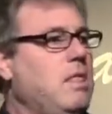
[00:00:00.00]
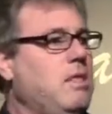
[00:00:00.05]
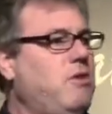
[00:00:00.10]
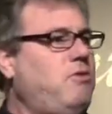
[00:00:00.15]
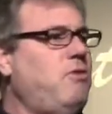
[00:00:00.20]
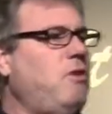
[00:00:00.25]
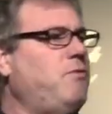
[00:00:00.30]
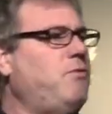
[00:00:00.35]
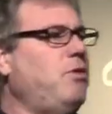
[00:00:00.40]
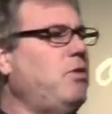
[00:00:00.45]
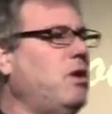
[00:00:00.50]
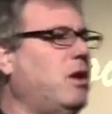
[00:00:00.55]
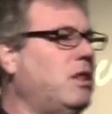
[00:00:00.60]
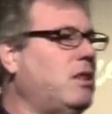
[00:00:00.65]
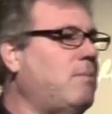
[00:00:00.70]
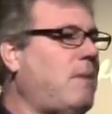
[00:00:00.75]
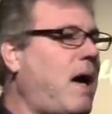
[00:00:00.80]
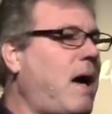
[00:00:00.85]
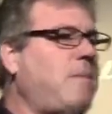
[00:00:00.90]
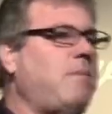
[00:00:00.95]
You, if you look
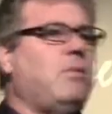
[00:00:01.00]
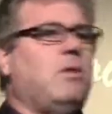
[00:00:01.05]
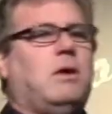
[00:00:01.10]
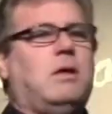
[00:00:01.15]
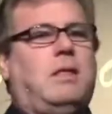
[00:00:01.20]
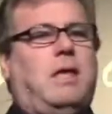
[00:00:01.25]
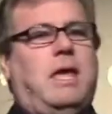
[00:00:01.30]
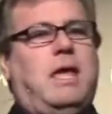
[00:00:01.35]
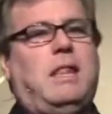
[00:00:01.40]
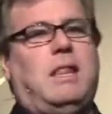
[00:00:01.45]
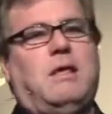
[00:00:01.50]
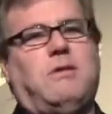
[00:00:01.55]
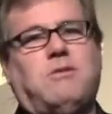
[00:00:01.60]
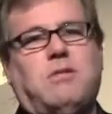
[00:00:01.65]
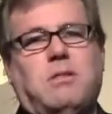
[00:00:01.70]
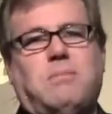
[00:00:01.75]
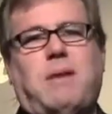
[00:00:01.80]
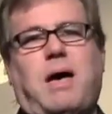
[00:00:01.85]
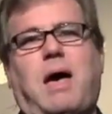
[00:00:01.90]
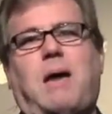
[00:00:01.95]
at the Bible, look at the healings
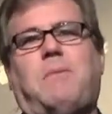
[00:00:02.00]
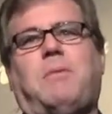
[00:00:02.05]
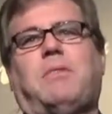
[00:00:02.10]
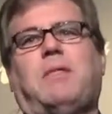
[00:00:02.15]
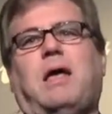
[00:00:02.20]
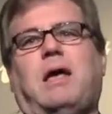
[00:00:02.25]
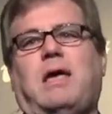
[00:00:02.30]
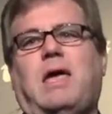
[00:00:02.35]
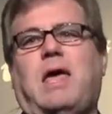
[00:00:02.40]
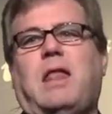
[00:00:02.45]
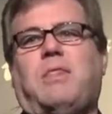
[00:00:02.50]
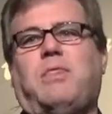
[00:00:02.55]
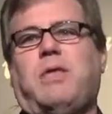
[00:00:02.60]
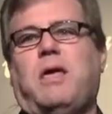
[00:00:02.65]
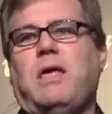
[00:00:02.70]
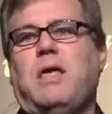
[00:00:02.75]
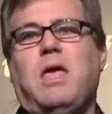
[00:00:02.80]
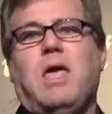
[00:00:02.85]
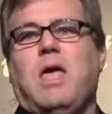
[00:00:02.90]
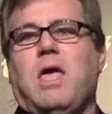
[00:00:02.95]
in the Bible and that kind of
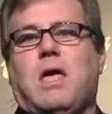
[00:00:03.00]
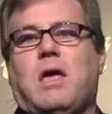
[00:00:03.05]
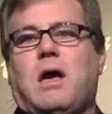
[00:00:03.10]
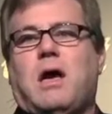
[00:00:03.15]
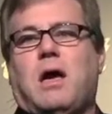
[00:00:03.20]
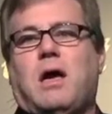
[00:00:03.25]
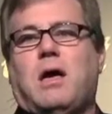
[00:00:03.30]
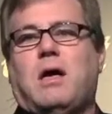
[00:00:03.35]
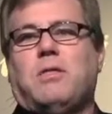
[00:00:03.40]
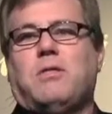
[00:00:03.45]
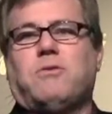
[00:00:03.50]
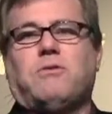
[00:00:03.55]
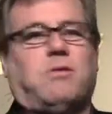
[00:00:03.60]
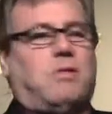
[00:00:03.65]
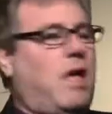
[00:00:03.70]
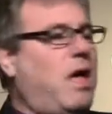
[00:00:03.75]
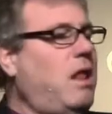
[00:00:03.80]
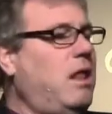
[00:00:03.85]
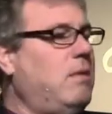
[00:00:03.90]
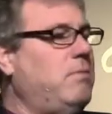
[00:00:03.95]
thing, uh, there's a
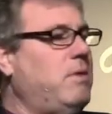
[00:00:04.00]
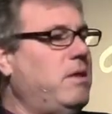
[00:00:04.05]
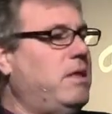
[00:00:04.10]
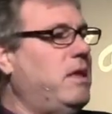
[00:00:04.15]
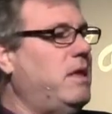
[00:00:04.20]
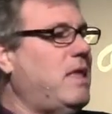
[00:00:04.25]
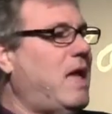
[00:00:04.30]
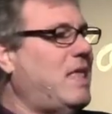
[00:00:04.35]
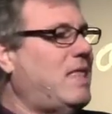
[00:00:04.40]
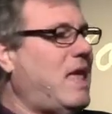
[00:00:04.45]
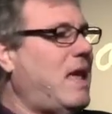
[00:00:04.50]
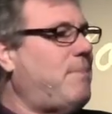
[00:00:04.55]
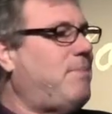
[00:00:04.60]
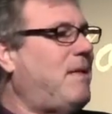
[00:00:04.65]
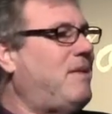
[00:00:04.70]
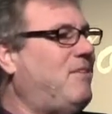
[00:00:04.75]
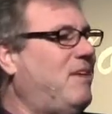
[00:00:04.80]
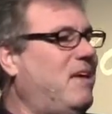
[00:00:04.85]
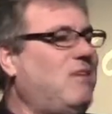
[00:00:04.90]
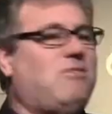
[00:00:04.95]
lot of them that did not take
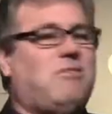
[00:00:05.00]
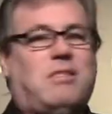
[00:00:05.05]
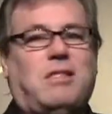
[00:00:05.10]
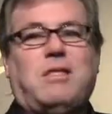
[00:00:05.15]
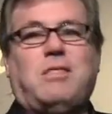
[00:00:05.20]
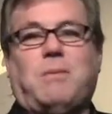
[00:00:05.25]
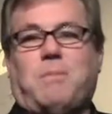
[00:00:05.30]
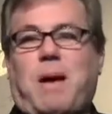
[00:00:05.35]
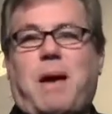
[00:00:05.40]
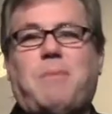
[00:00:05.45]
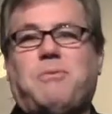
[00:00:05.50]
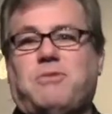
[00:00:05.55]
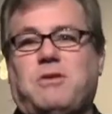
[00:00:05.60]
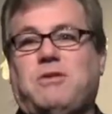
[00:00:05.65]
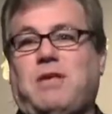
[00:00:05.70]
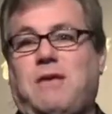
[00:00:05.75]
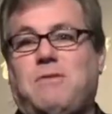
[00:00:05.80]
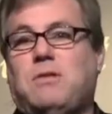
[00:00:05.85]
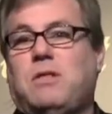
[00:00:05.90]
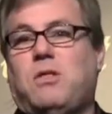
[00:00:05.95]
place instantly. The Bible
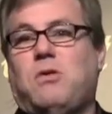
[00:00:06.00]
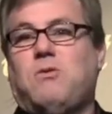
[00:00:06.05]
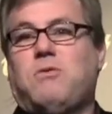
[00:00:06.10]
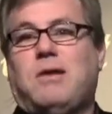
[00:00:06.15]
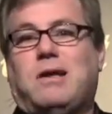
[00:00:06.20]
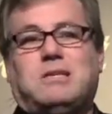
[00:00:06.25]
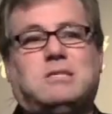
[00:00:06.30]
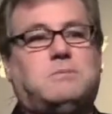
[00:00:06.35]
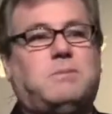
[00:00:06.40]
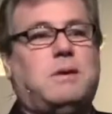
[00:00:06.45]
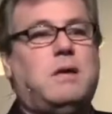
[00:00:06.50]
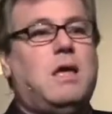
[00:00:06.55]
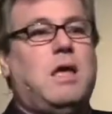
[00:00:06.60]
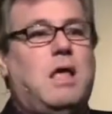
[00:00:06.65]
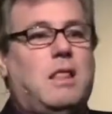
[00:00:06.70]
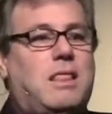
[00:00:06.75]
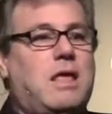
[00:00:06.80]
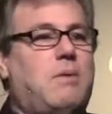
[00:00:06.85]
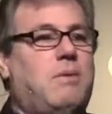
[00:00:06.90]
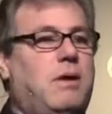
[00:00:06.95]
said even in the New Testament,
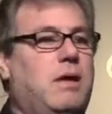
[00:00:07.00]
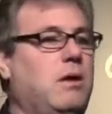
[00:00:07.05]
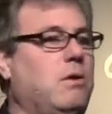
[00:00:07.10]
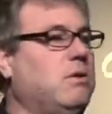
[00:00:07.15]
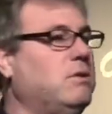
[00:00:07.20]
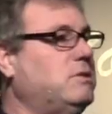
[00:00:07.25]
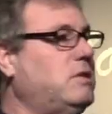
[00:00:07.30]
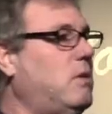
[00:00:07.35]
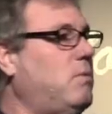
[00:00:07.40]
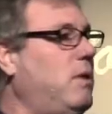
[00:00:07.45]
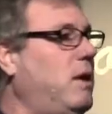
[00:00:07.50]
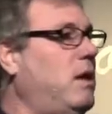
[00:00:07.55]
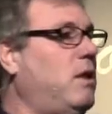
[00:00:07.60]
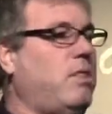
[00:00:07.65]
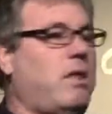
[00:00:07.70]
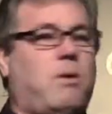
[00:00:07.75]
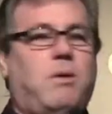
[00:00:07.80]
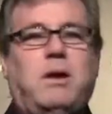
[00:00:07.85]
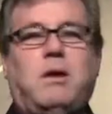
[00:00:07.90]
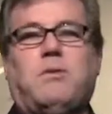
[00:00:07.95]
they were healed as they went,
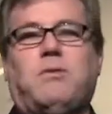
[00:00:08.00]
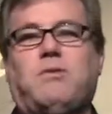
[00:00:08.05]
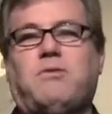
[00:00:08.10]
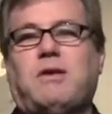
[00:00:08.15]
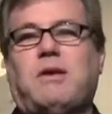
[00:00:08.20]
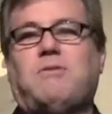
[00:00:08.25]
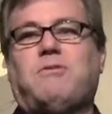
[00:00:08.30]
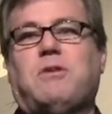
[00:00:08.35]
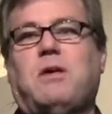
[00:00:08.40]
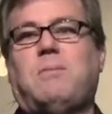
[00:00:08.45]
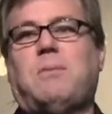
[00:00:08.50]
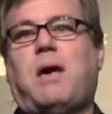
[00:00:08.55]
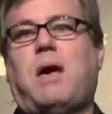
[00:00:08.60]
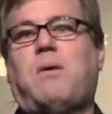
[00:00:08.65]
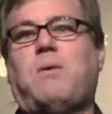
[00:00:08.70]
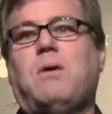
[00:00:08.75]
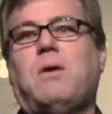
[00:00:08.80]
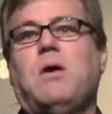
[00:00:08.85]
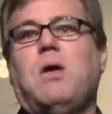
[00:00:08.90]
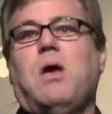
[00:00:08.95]
or they were healed in the same, same
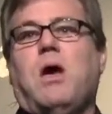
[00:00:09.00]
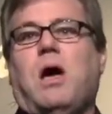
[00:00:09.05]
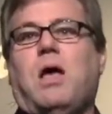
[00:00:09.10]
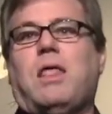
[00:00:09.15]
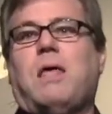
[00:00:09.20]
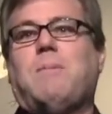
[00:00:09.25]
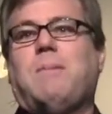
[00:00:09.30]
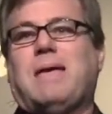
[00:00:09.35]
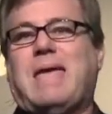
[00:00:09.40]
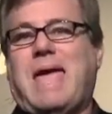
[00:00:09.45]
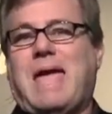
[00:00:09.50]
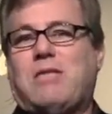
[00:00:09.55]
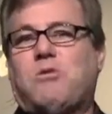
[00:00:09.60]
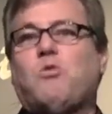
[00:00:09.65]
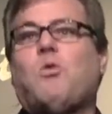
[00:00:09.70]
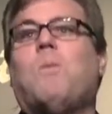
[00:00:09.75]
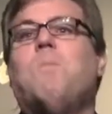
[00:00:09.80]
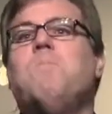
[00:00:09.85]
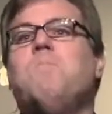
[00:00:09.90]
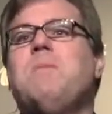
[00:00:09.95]
hour, and they began
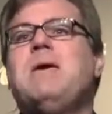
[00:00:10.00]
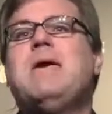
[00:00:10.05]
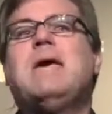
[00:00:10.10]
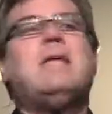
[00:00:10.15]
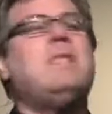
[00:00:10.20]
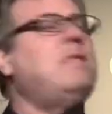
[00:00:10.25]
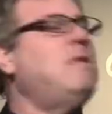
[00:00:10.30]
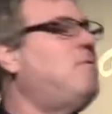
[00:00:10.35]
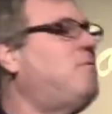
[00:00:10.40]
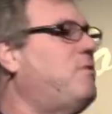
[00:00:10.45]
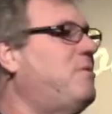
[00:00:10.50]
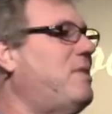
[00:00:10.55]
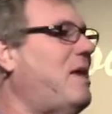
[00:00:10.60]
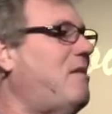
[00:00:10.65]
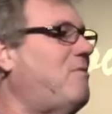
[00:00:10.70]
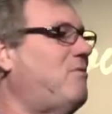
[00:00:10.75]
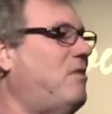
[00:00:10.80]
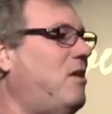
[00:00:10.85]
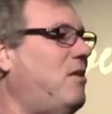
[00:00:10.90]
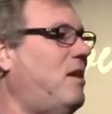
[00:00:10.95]
to amend from
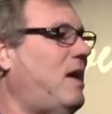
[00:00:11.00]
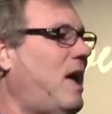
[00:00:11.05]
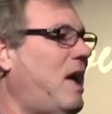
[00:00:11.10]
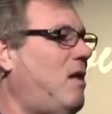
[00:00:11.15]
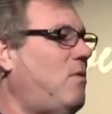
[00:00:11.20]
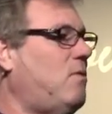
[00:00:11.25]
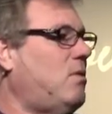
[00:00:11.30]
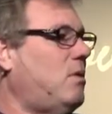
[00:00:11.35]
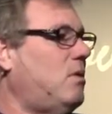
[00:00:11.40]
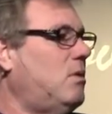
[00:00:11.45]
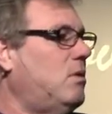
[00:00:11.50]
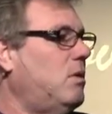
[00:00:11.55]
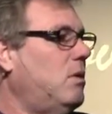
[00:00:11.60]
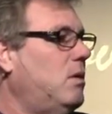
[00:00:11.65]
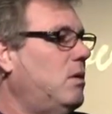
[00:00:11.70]
that very hour.